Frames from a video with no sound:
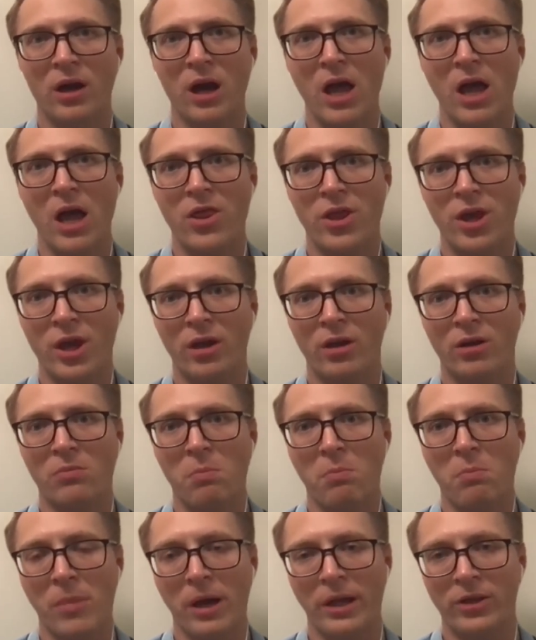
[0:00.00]
they are
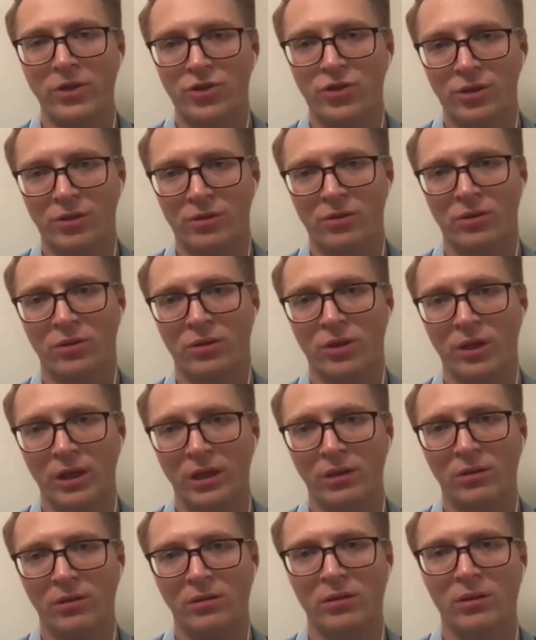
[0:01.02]
managing the
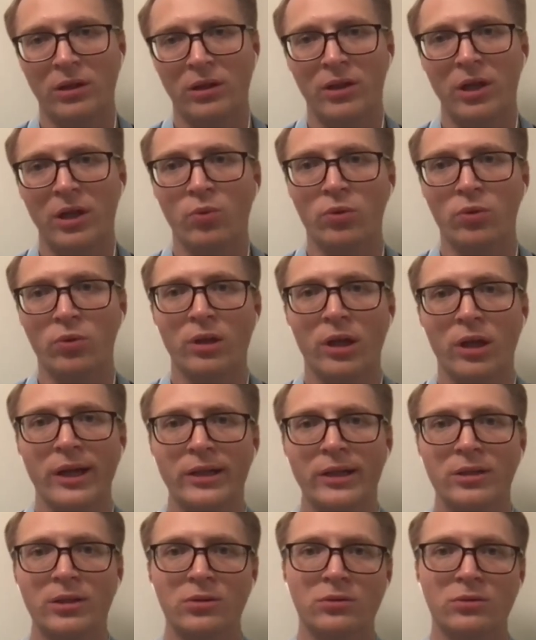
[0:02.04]
data, they would
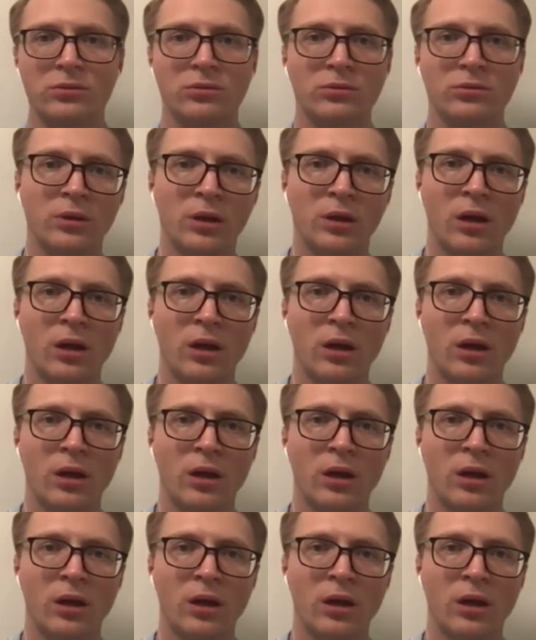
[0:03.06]
like to